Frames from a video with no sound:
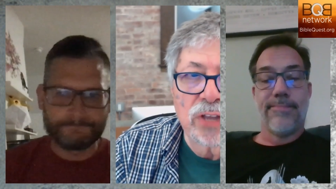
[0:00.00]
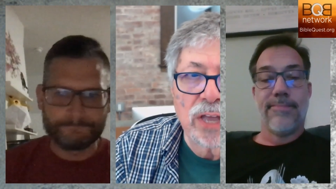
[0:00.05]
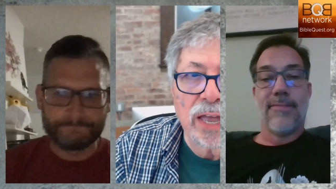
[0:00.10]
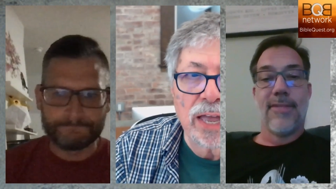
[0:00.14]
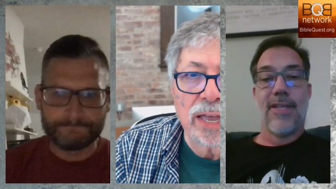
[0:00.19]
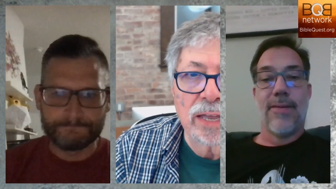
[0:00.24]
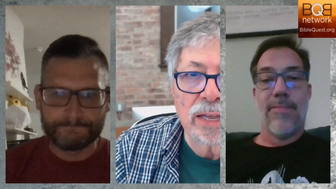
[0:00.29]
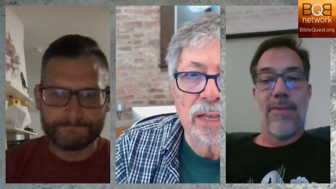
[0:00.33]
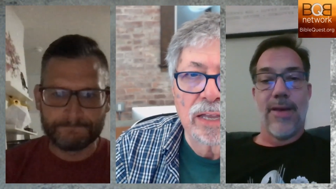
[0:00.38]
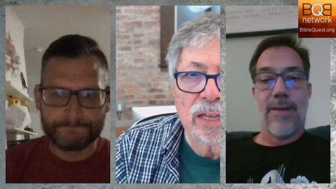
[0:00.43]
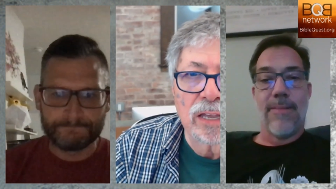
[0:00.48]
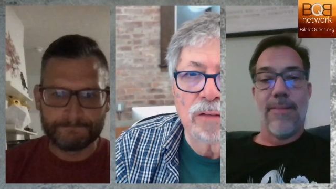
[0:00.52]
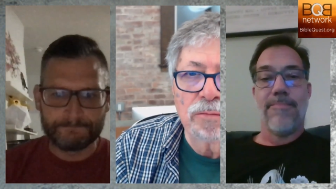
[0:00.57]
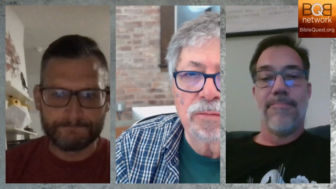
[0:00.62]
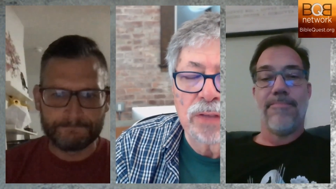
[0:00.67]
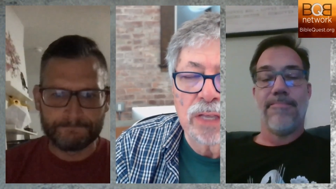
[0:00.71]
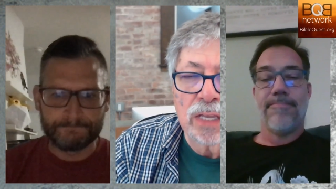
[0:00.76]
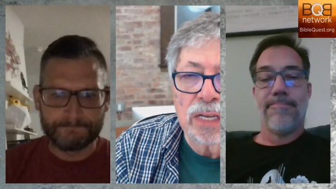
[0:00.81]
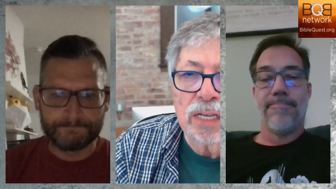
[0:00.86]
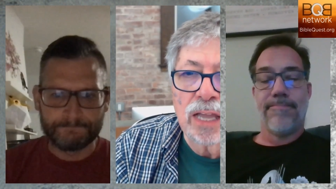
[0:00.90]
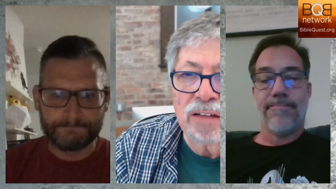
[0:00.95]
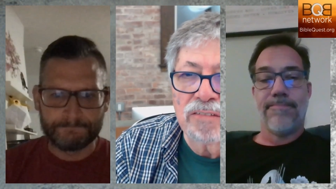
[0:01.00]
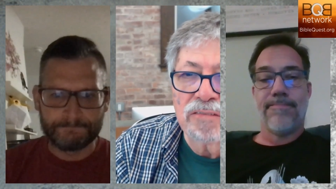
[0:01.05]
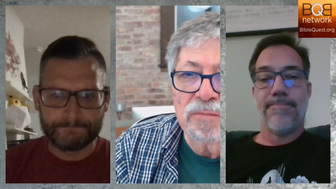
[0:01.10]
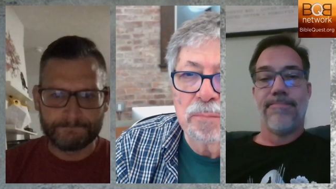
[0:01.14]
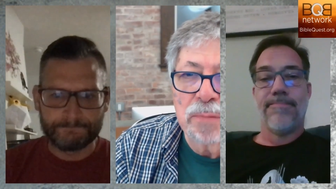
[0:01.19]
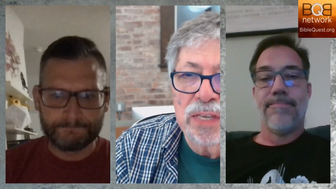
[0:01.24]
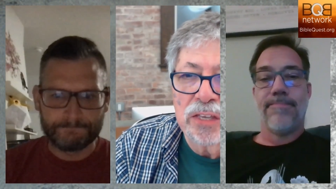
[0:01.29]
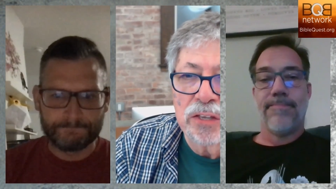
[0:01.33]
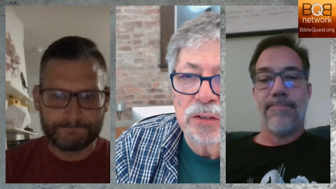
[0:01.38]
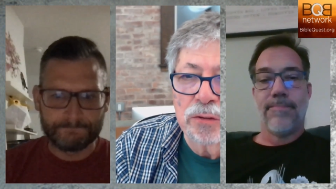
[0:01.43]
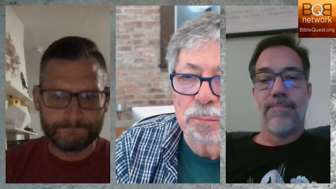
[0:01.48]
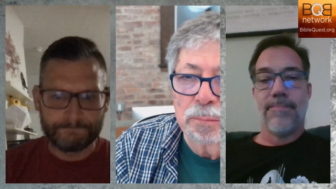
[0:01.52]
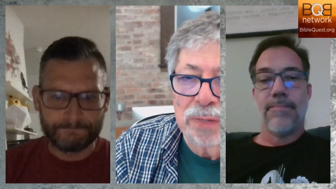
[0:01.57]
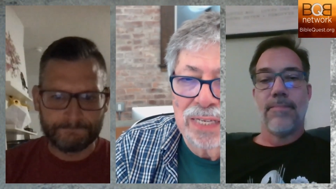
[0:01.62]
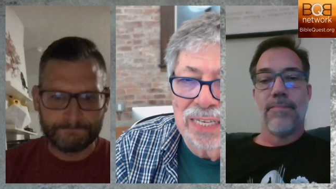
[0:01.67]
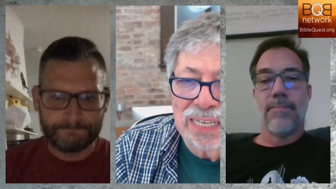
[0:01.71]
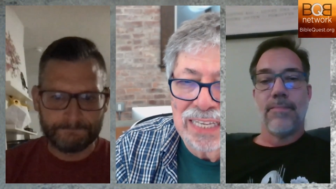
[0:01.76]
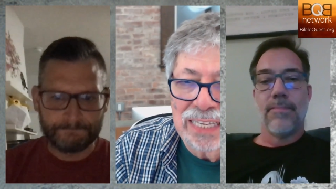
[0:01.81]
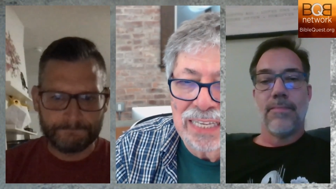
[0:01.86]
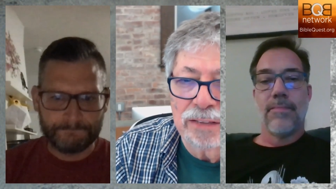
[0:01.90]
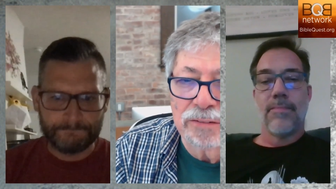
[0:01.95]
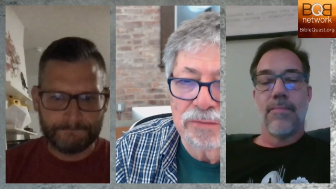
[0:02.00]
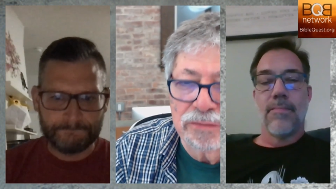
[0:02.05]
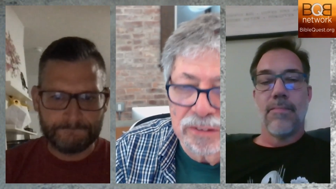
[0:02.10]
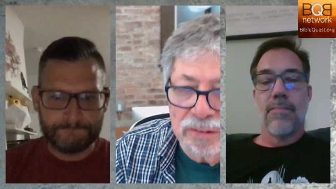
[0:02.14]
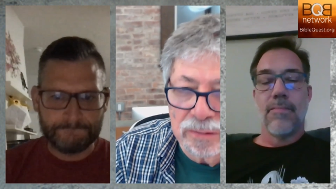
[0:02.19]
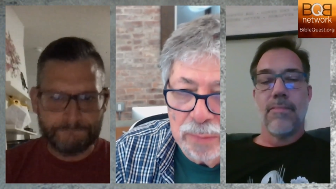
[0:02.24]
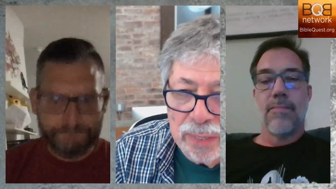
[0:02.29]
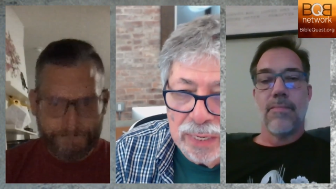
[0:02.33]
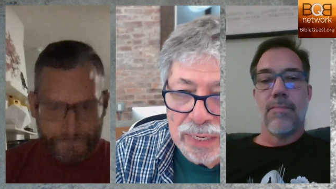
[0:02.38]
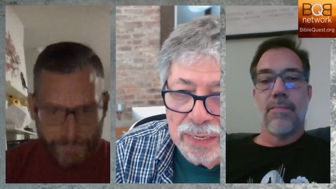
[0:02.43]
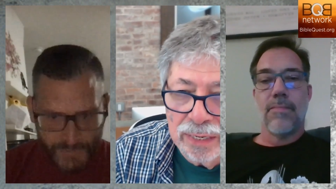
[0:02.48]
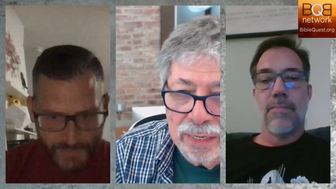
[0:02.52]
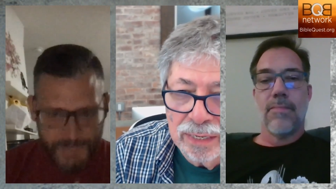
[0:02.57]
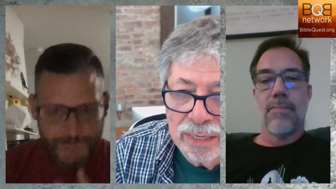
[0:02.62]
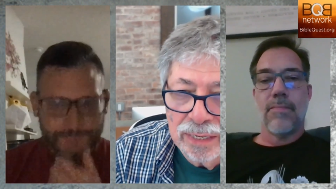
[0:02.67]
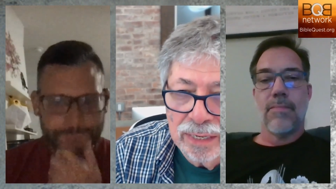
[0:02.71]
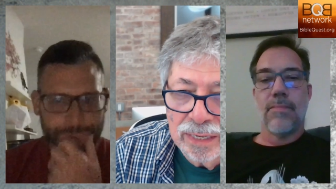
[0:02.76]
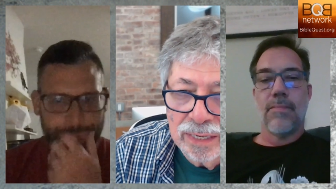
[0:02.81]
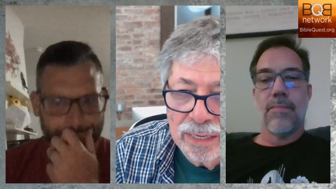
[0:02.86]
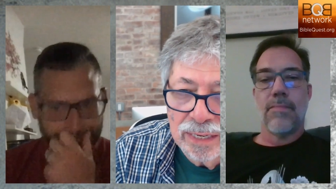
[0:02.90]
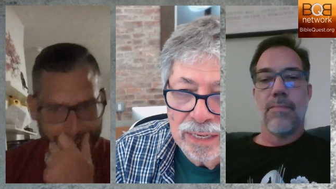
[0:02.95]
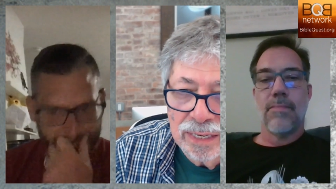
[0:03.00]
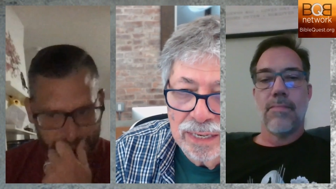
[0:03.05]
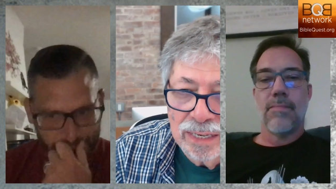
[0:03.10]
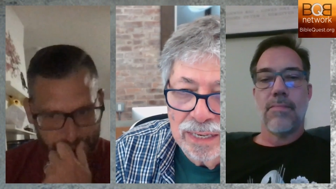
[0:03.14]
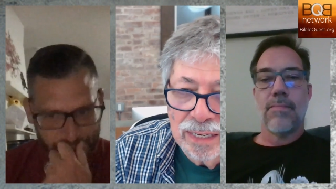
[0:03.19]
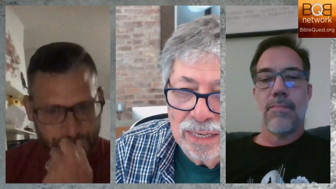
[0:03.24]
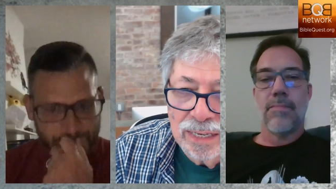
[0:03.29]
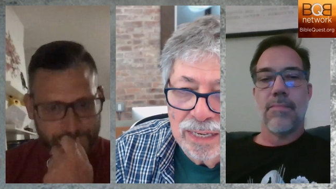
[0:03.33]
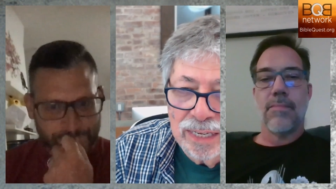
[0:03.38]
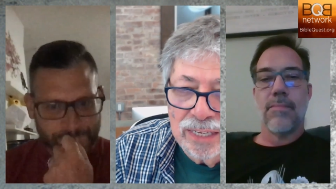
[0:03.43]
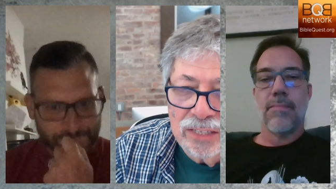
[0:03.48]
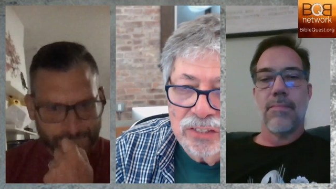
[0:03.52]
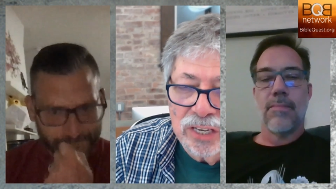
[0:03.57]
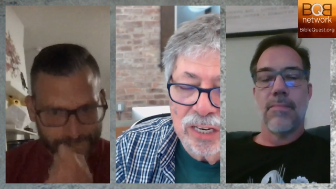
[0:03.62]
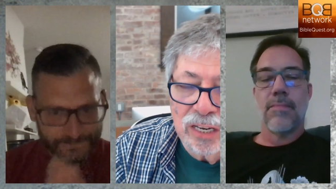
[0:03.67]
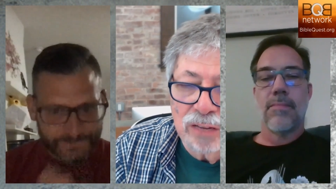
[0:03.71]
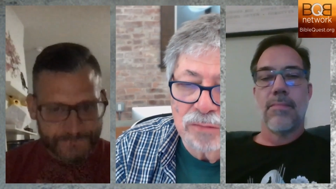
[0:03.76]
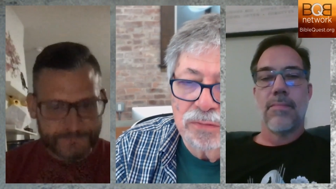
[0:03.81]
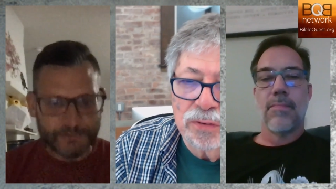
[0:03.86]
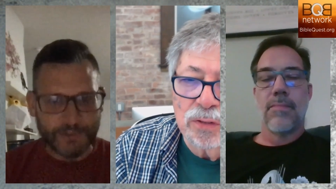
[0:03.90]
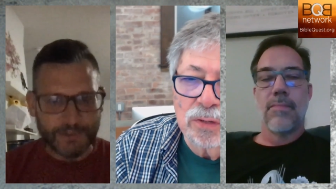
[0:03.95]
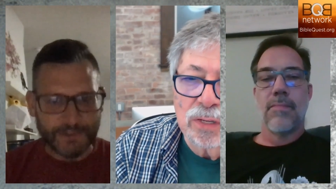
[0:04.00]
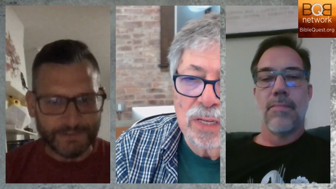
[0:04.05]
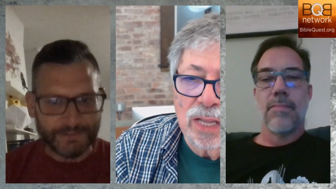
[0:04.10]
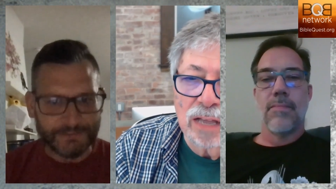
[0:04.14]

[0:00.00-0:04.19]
Speaker 1: say, "If you love me, you'll believe in me." He said, "If you